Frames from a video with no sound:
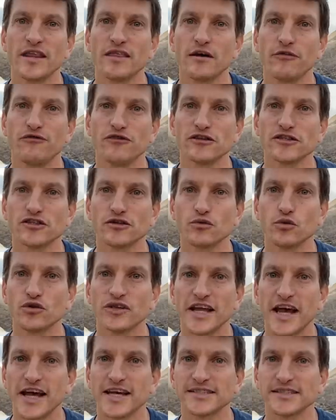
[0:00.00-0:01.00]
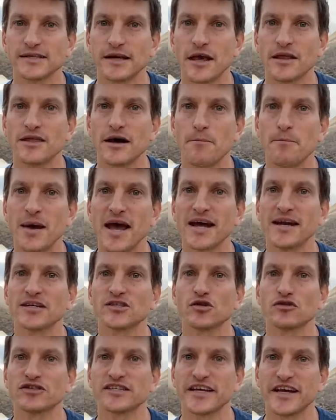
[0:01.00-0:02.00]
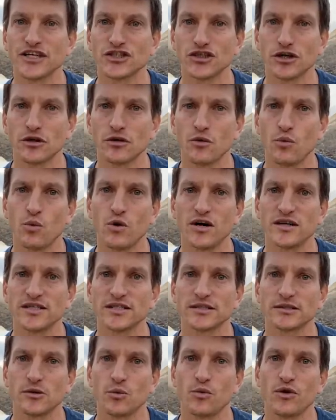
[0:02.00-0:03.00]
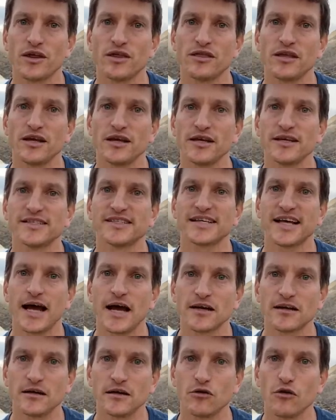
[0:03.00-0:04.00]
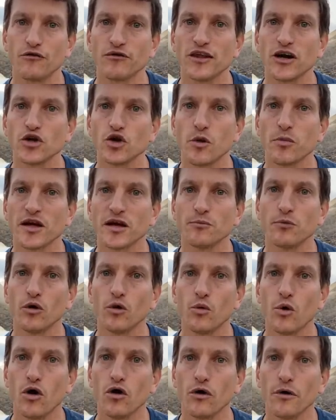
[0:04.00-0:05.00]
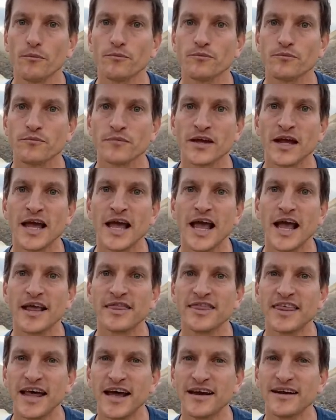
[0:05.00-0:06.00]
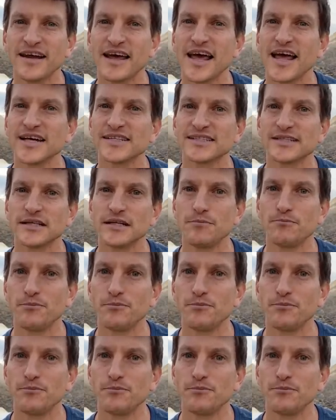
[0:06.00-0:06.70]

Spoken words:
in the first 2 days, the main association was with the scandal of the Yom Kippur War. And then as the